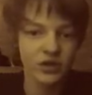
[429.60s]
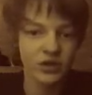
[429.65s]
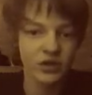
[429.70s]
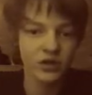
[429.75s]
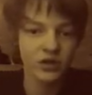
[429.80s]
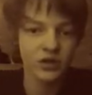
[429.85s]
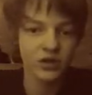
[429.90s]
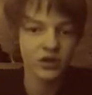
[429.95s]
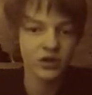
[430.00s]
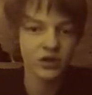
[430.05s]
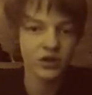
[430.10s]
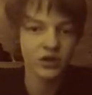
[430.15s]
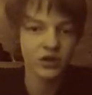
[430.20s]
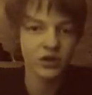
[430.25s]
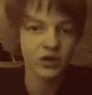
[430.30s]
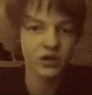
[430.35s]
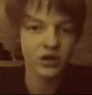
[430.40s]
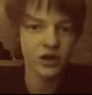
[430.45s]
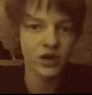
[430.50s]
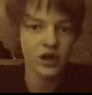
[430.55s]

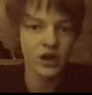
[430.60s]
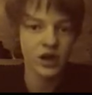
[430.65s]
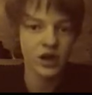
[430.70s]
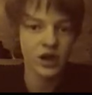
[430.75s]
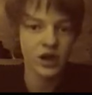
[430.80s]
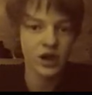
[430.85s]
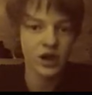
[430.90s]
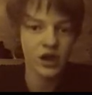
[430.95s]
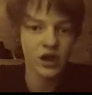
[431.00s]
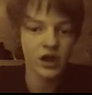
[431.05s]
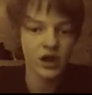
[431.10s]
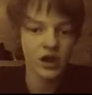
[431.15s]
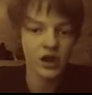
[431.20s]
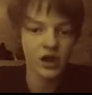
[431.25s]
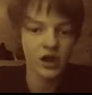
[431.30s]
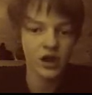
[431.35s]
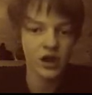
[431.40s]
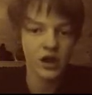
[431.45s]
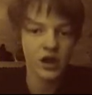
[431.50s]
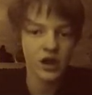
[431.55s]

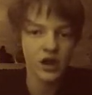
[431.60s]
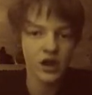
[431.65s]
No one is speaking in this clip.